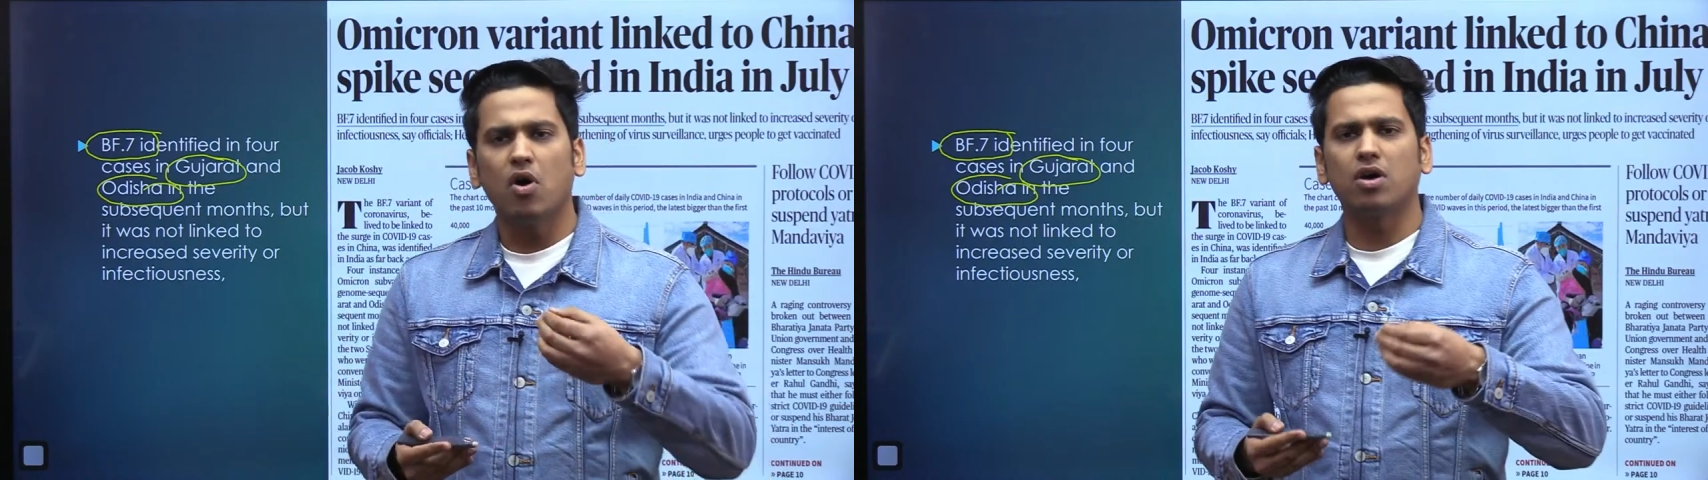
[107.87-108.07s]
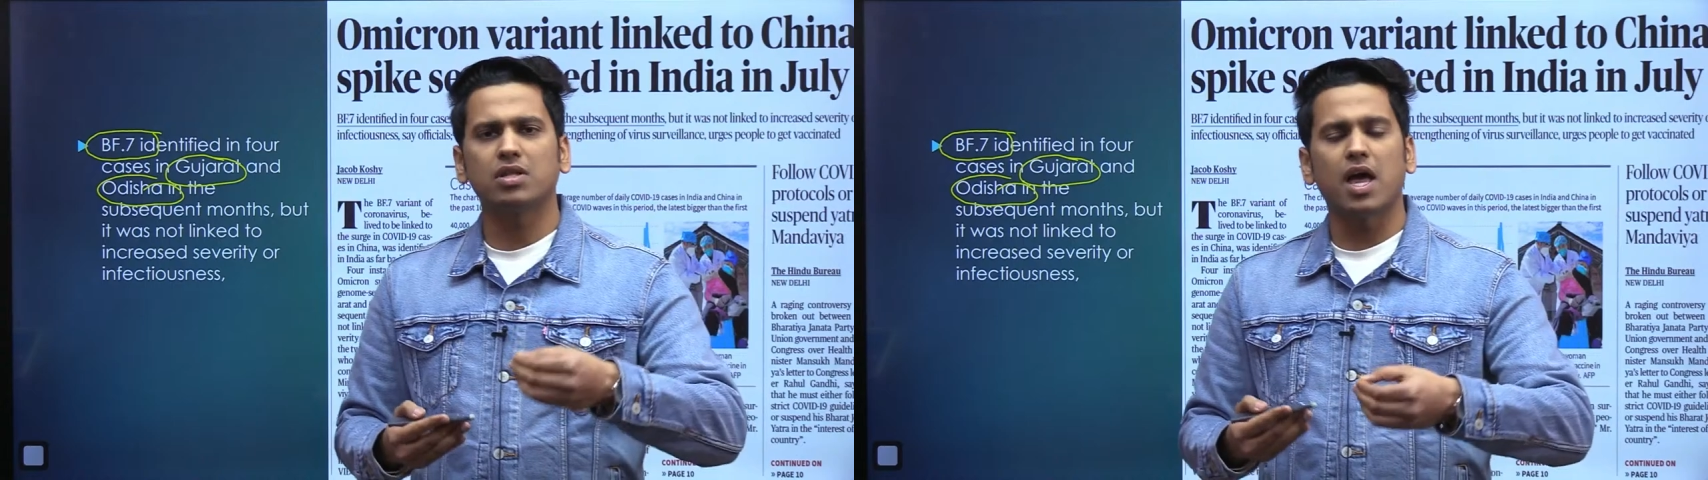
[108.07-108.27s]

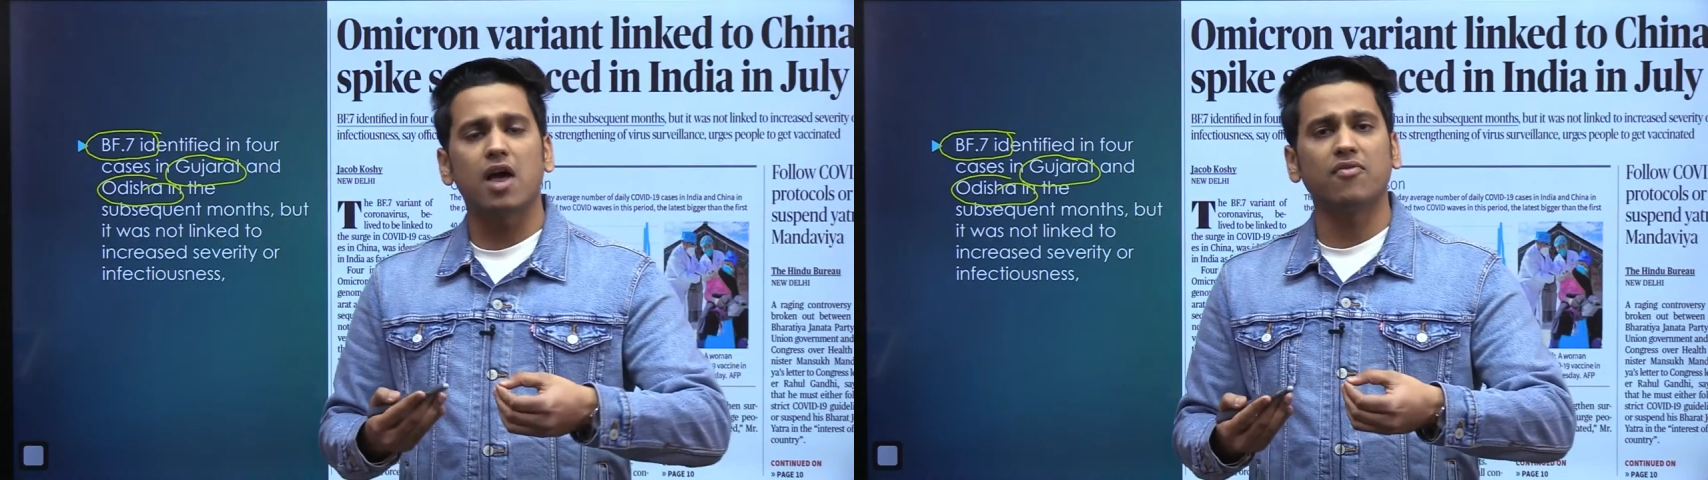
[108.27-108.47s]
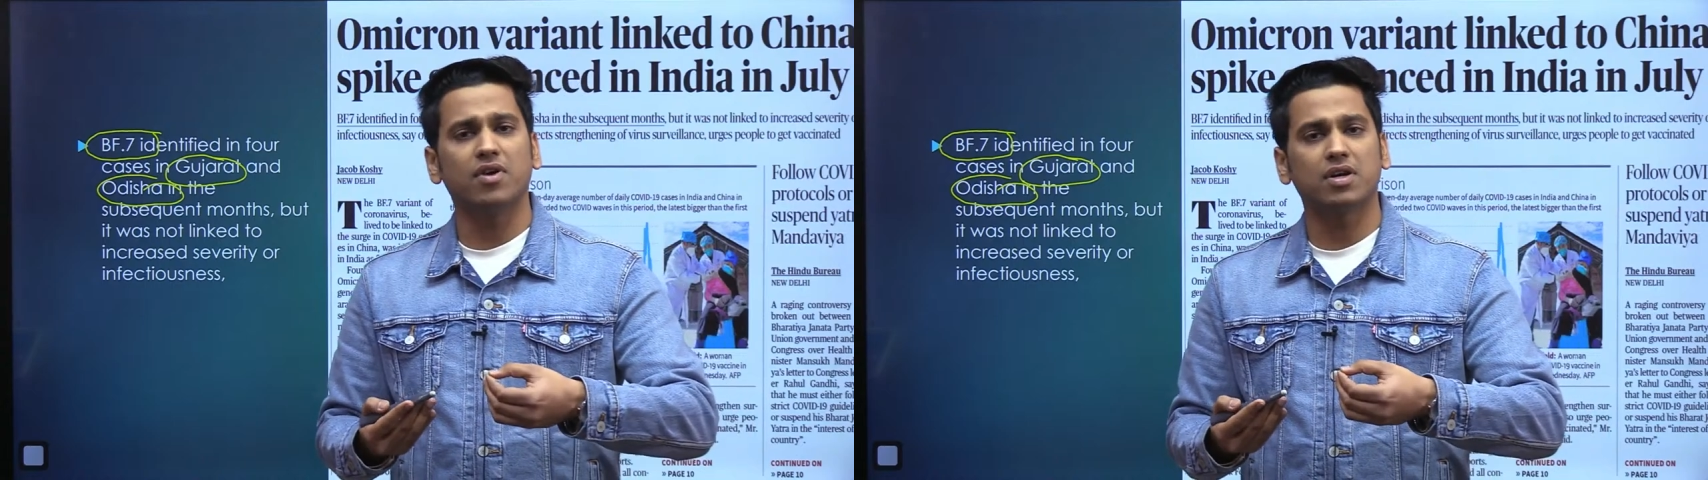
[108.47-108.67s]
or the
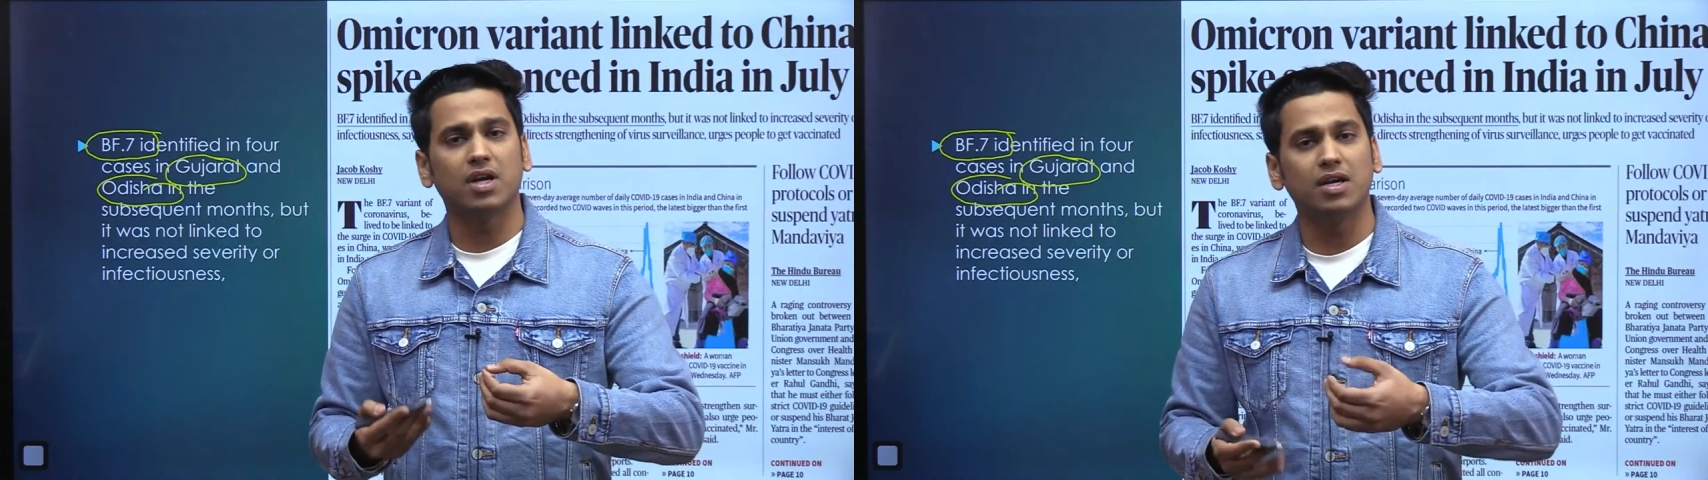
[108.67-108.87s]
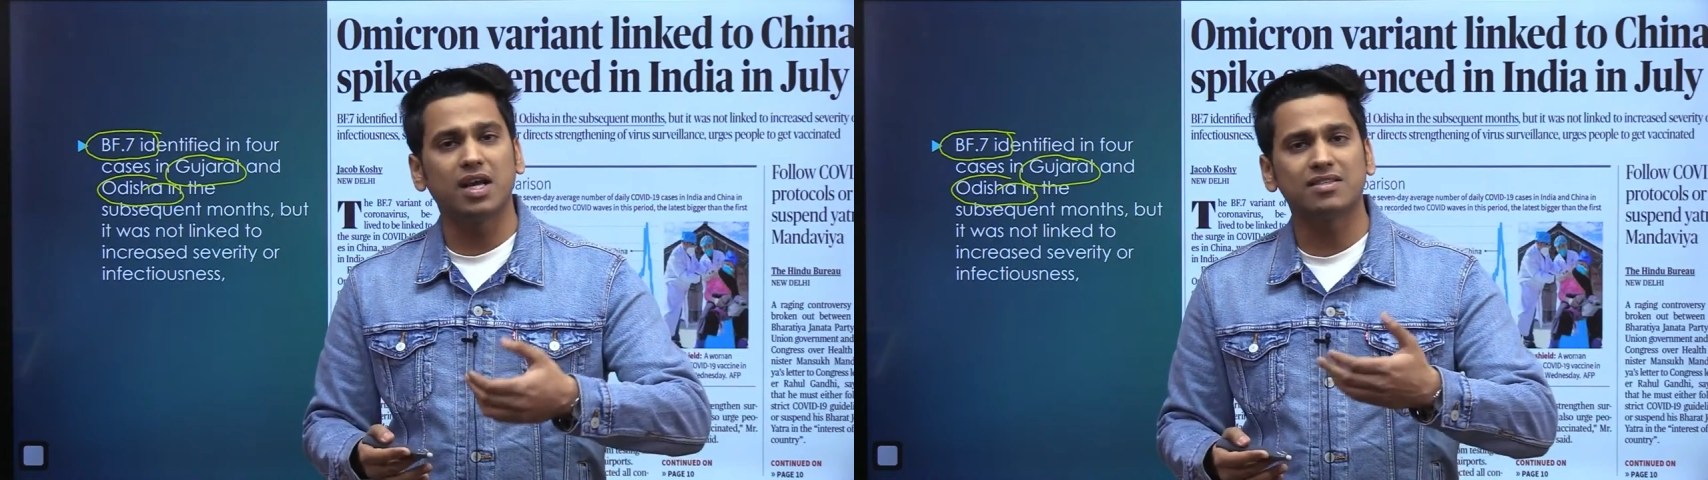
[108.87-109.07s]
havoc
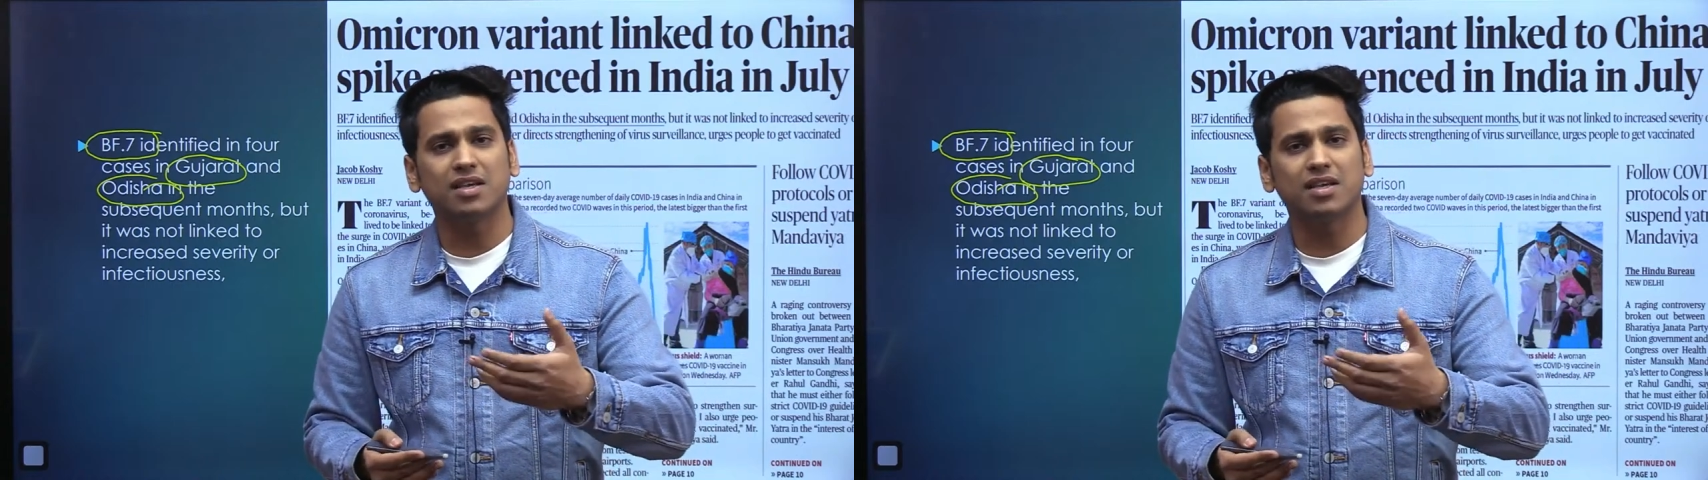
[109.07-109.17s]
it has